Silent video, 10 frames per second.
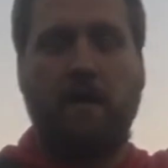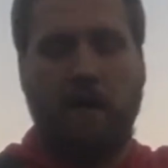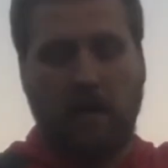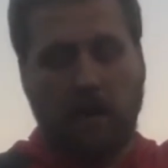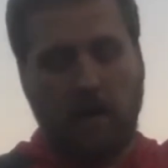
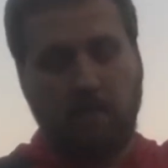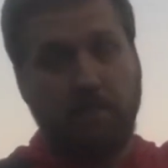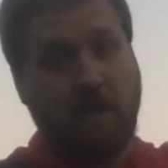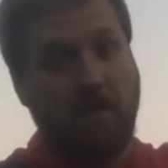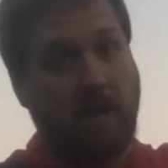
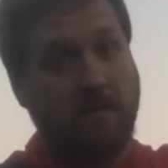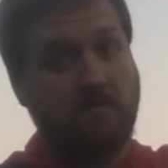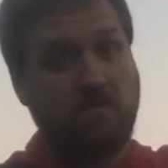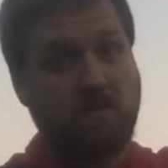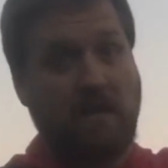A
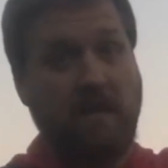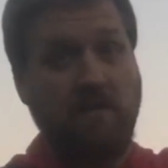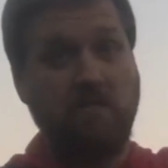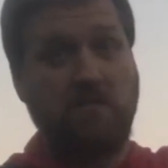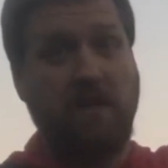lot's changed.